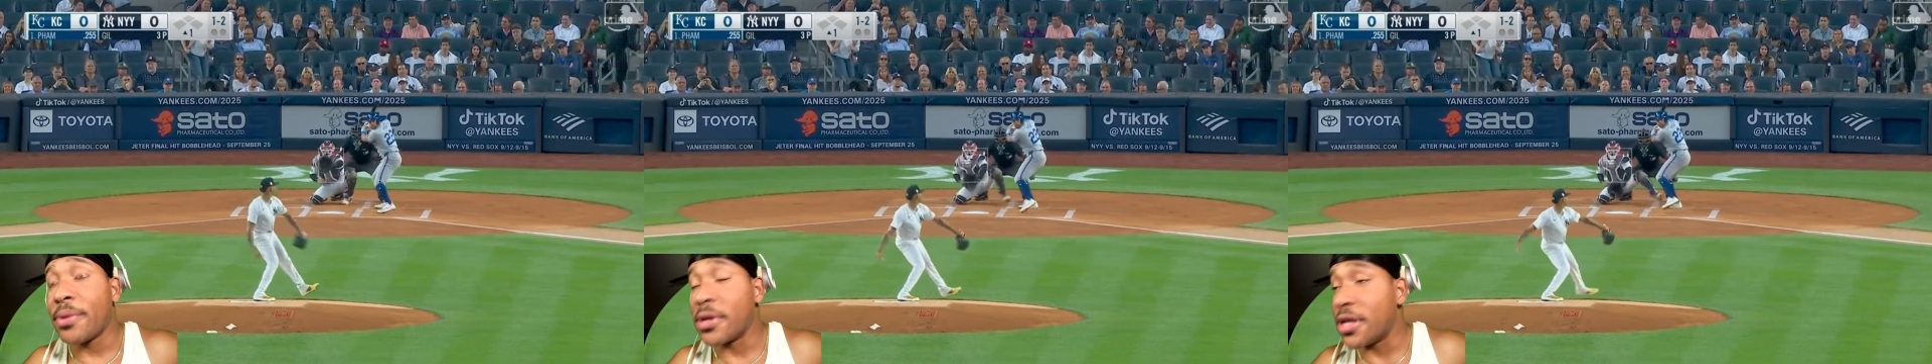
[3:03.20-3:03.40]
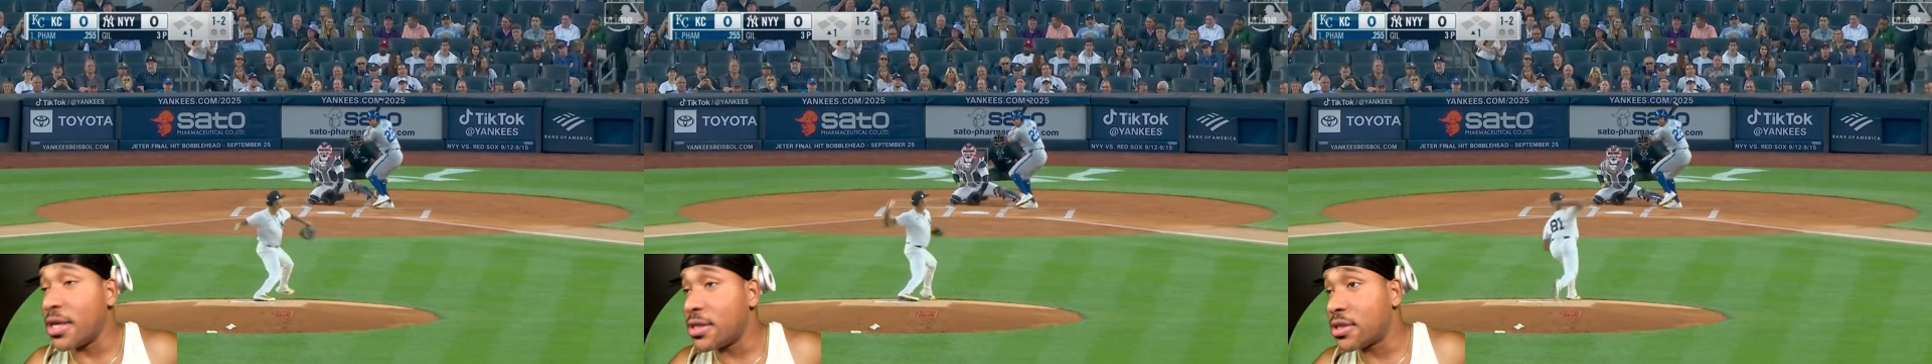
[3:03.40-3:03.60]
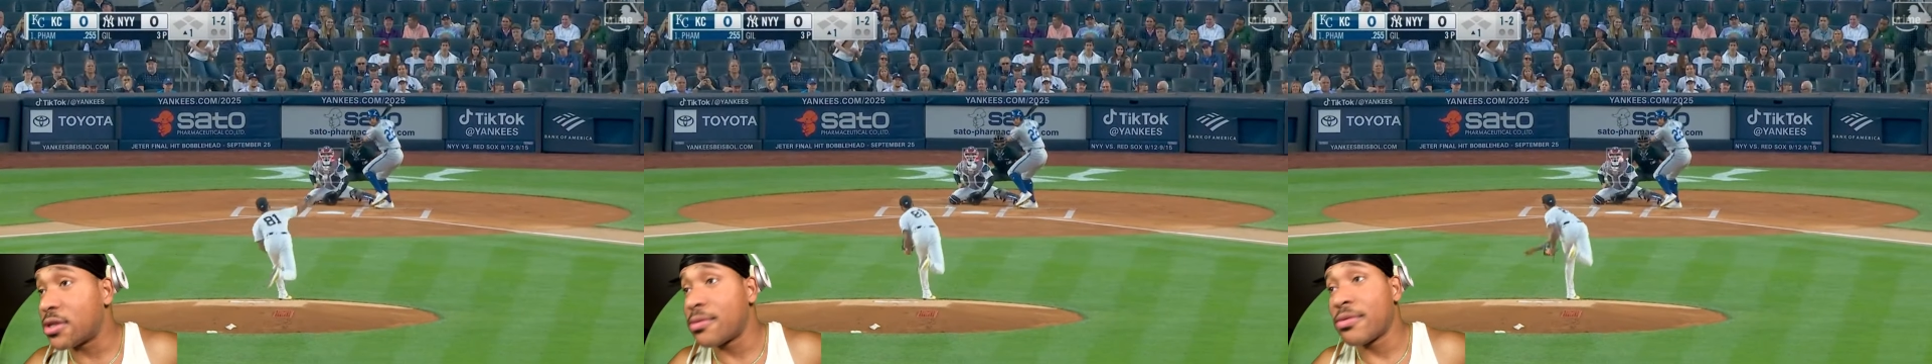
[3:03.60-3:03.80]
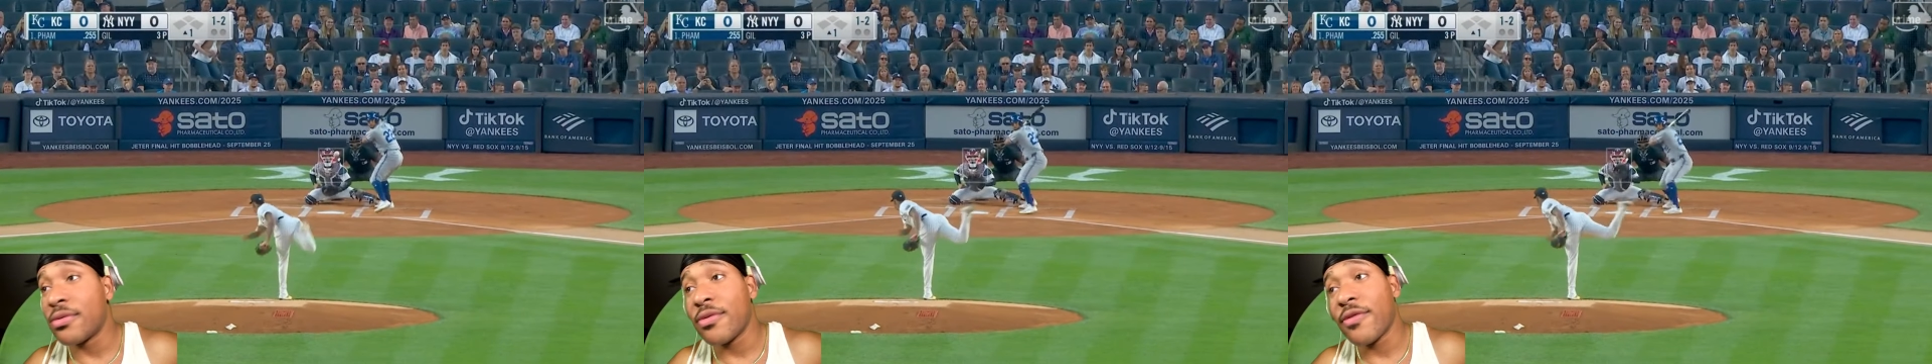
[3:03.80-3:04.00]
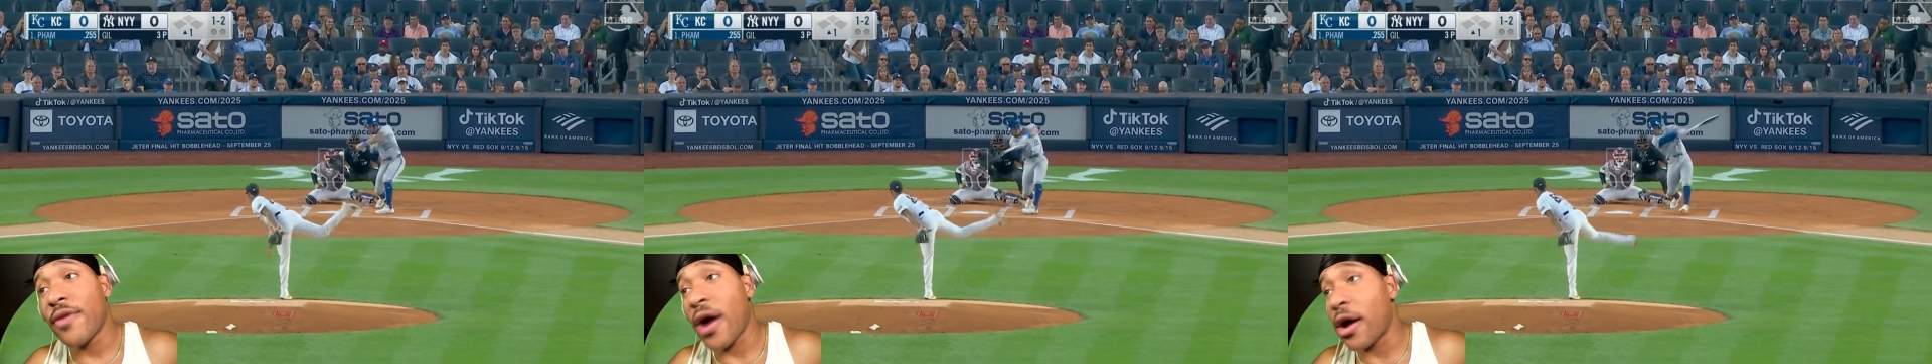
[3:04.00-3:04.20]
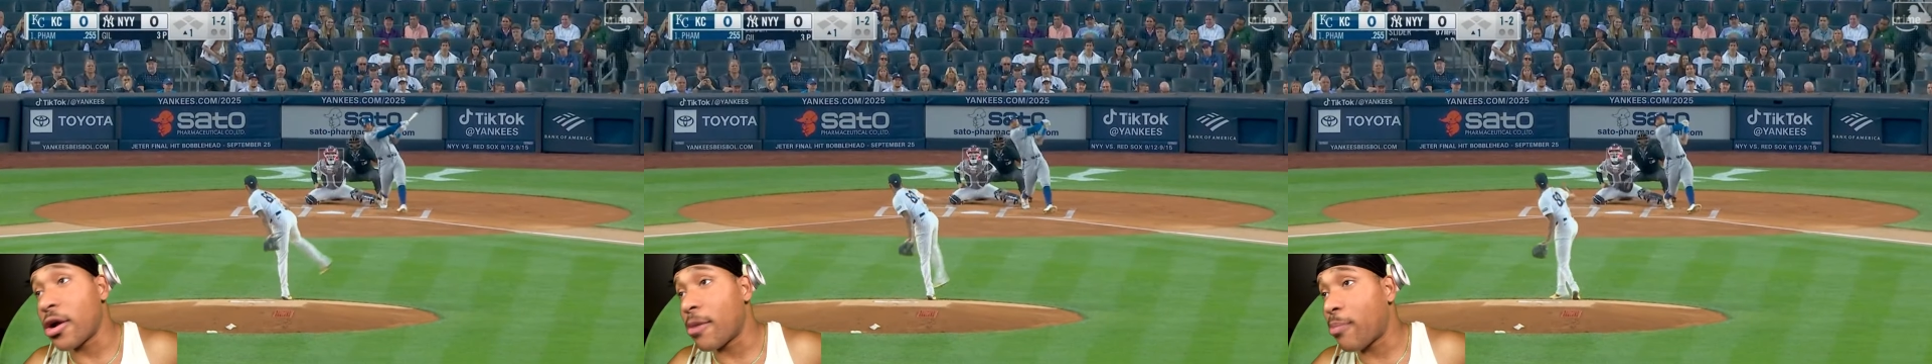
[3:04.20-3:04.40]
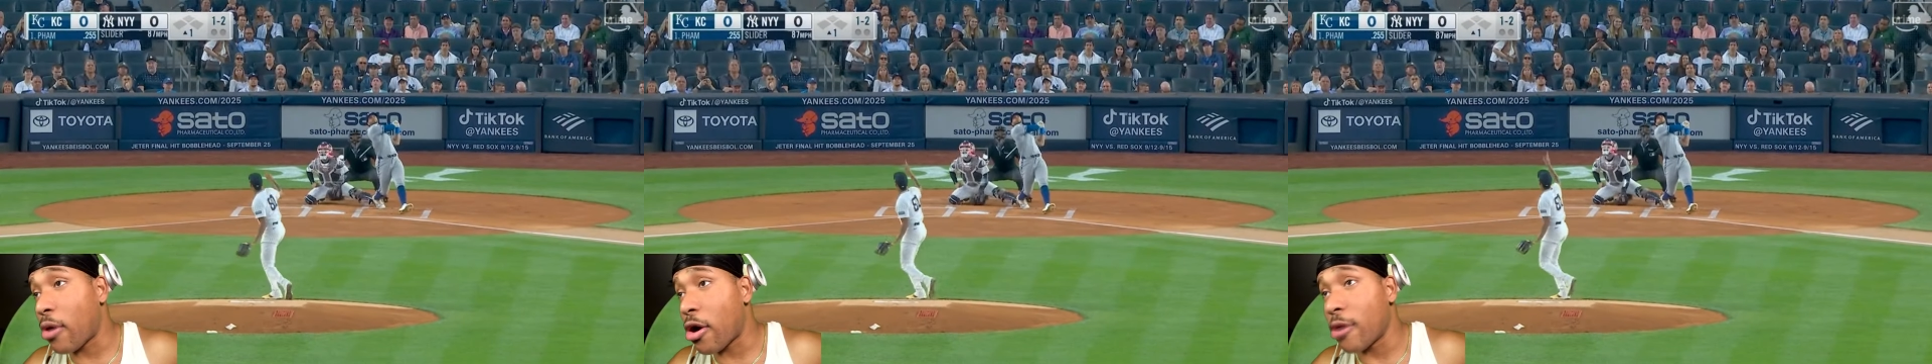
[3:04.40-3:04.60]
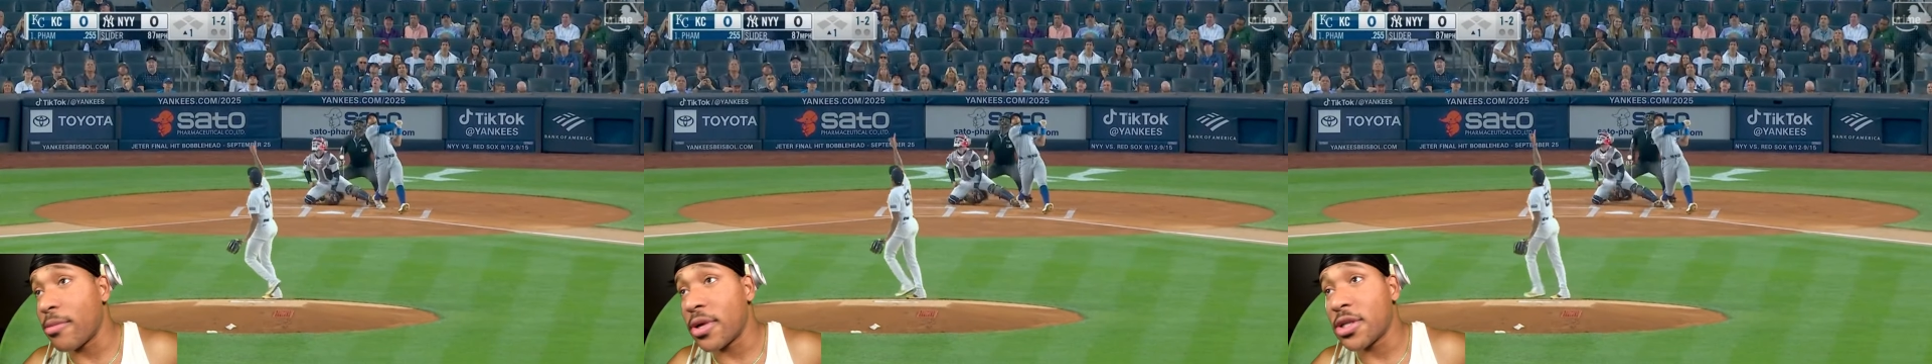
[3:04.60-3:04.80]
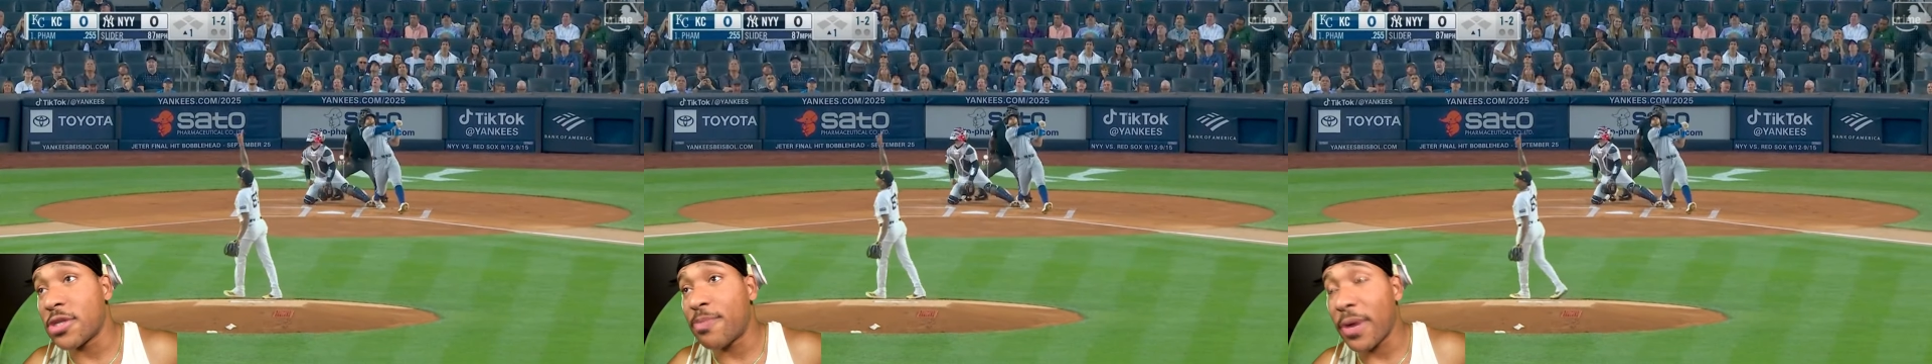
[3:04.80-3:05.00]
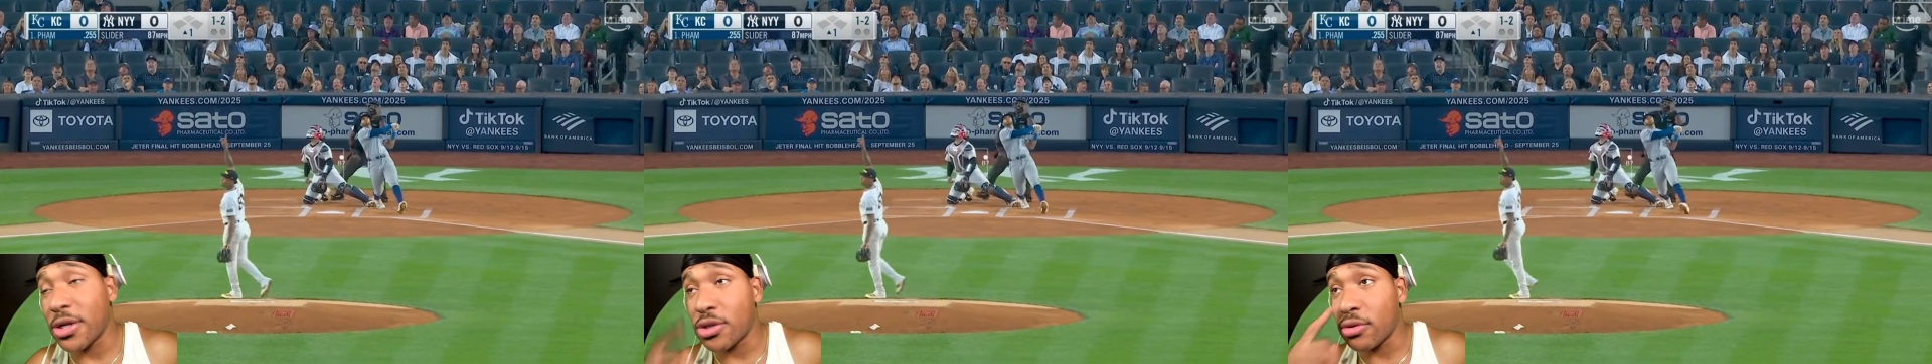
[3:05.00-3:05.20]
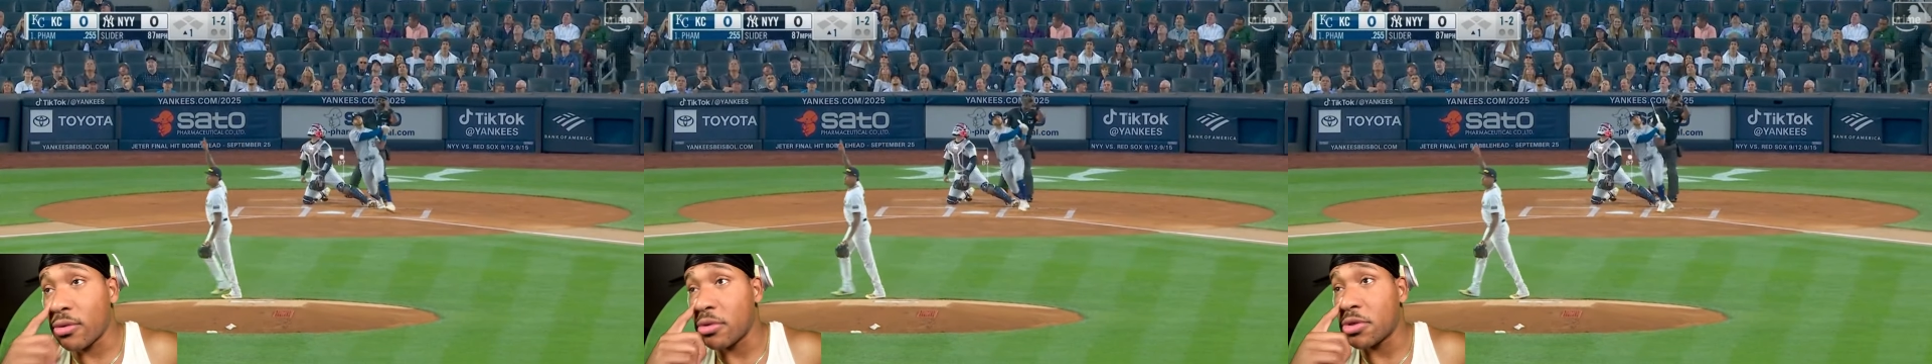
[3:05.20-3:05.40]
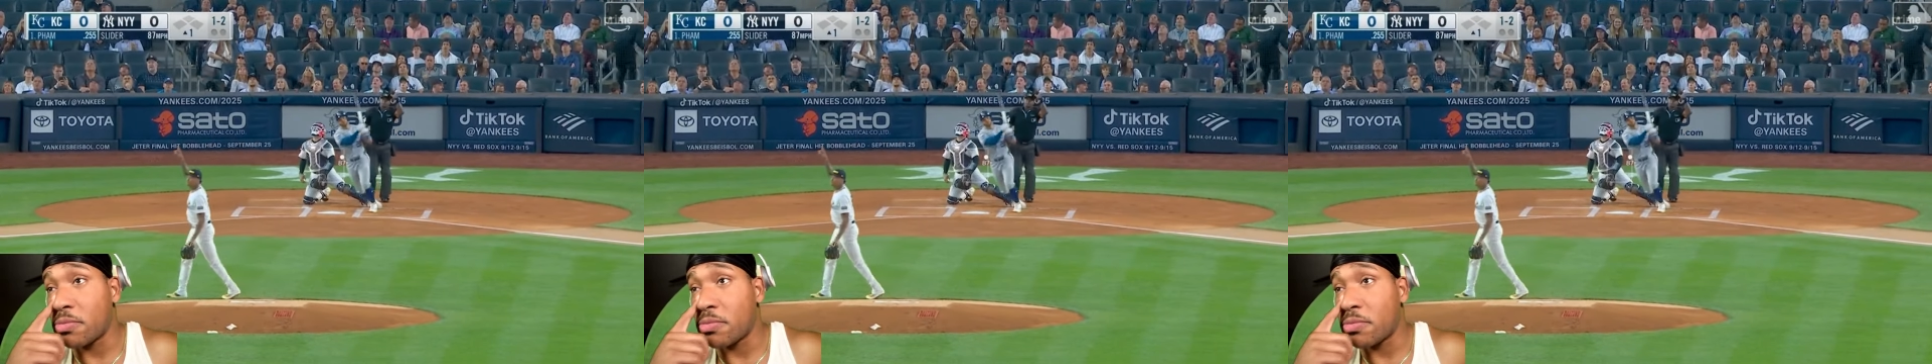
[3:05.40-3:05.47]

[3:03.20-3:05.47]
police, fire department, special